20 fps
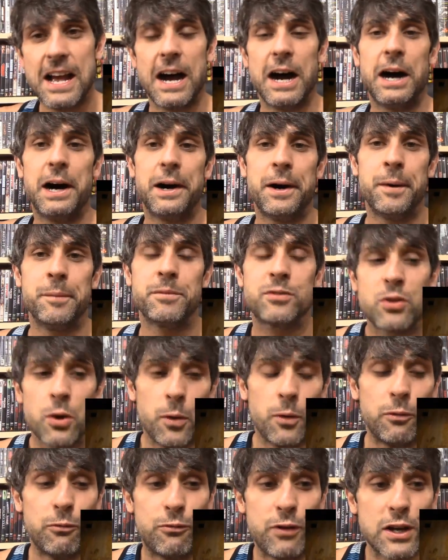Um,
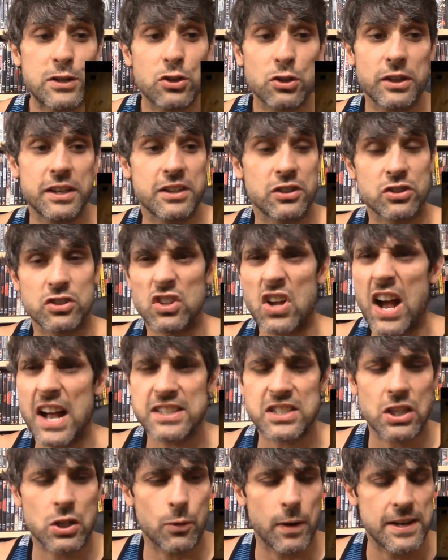so visually, there's
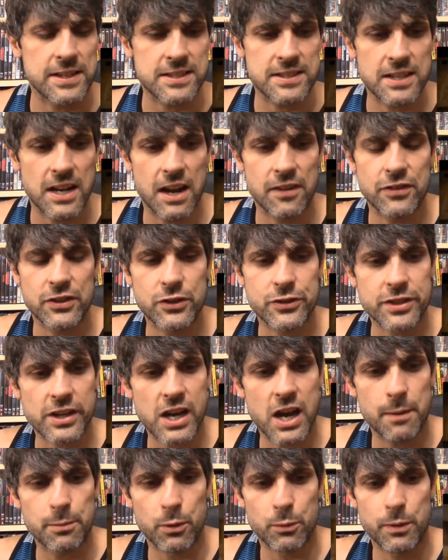lots of great stuff, and there's a
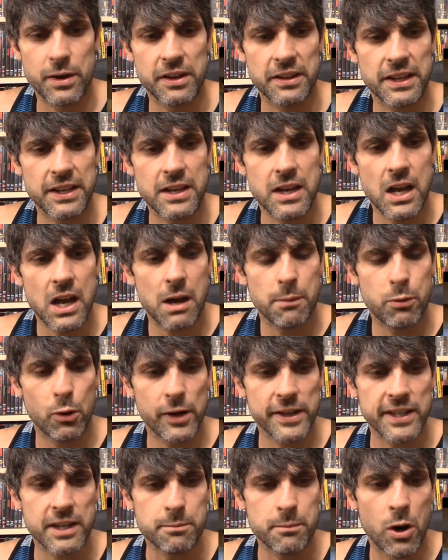couple really
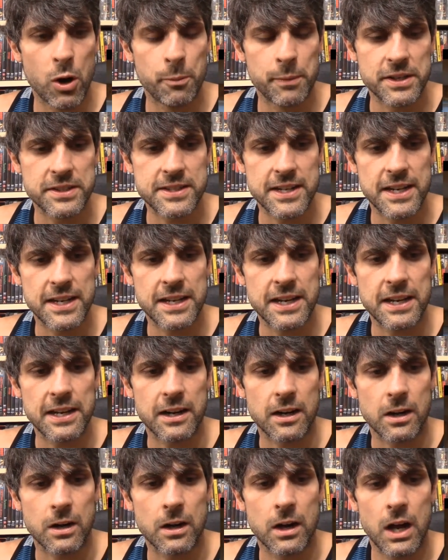poignant moments in
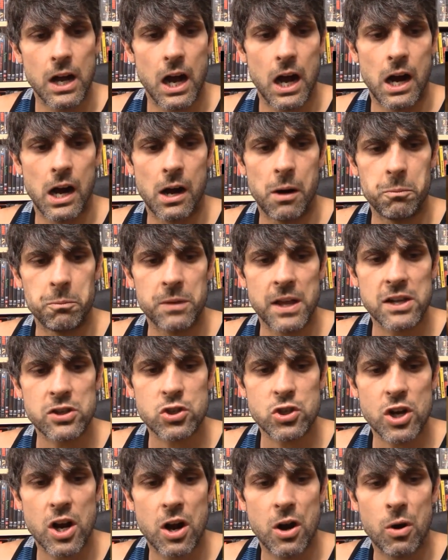here um, that
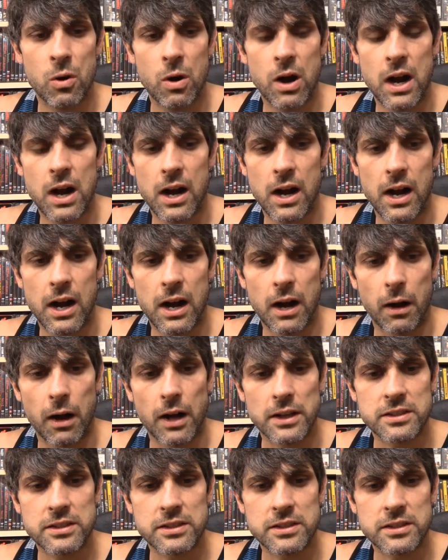show uh,